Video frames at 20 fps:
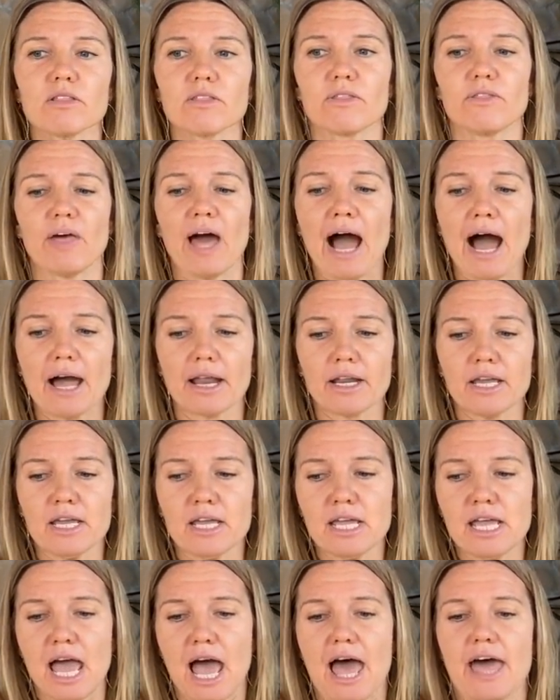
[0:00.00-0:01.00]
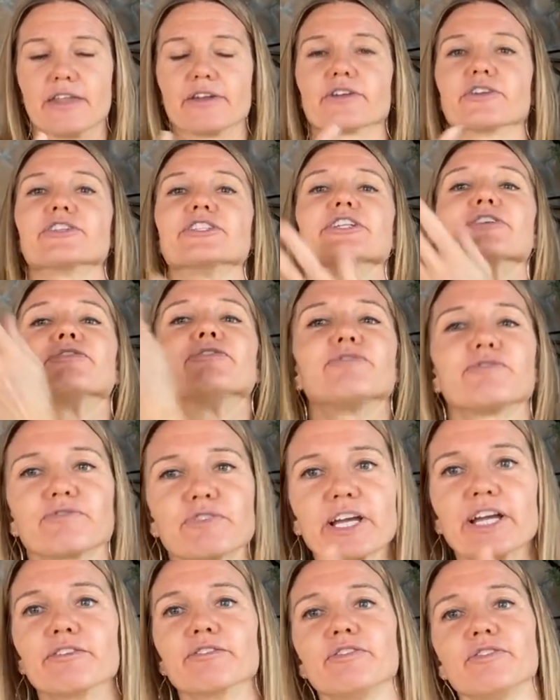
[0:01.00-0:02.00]
That energy
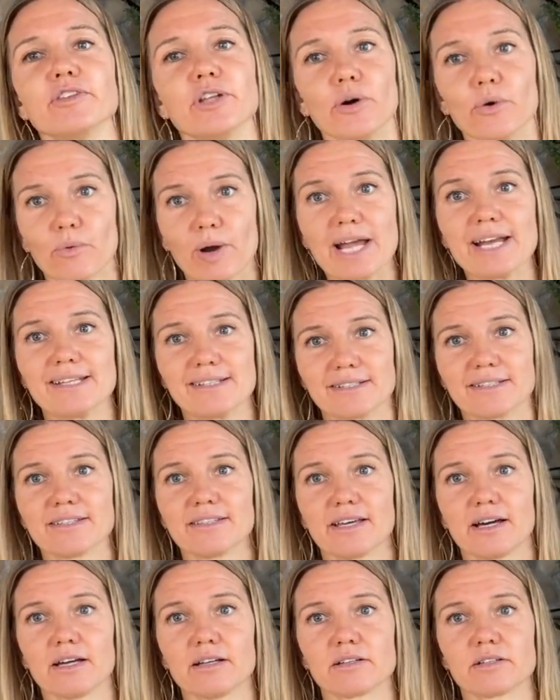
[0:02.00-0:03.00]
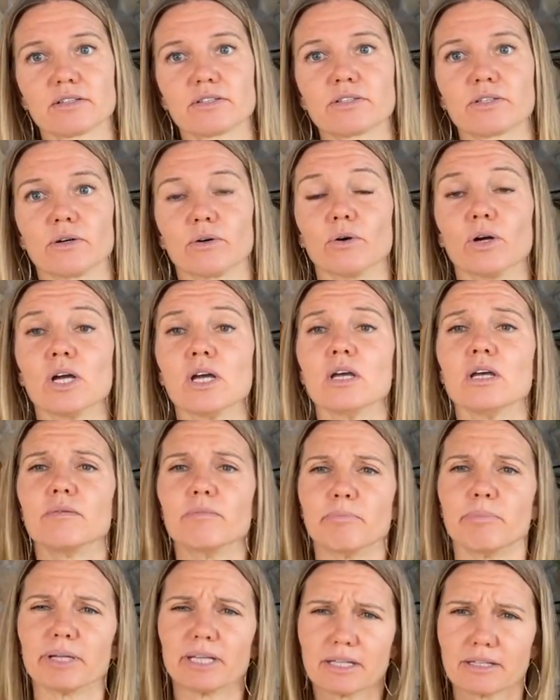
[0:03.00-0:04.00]
can flow right into that. So,
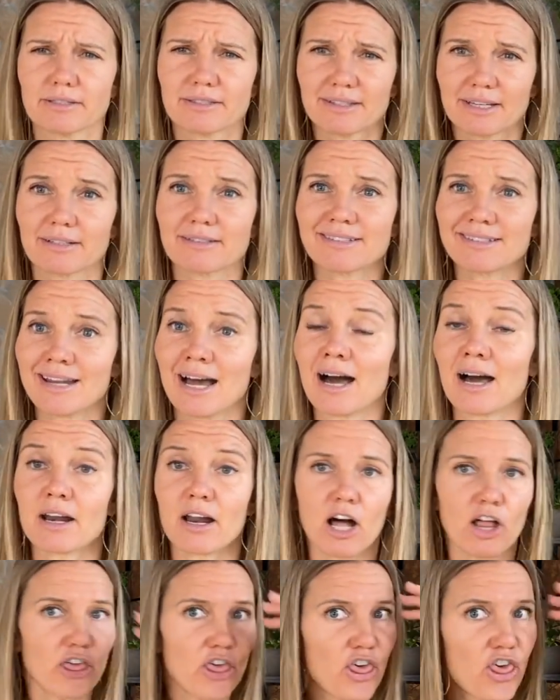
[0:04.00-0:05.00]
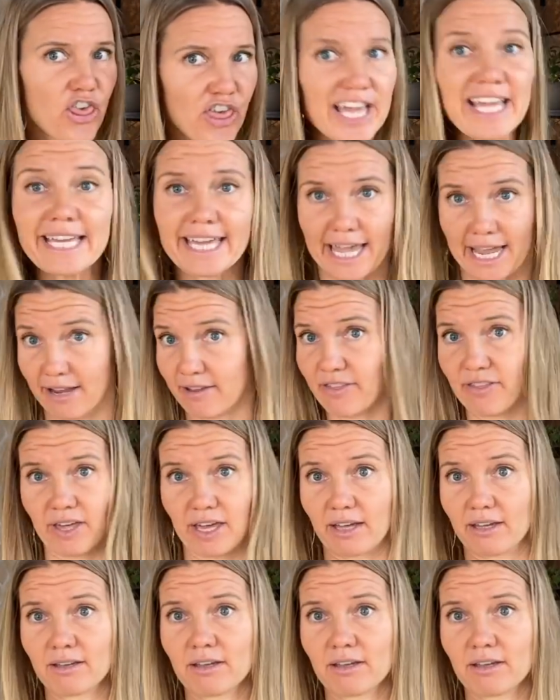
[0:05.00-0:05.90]
but it's not a thinking thing.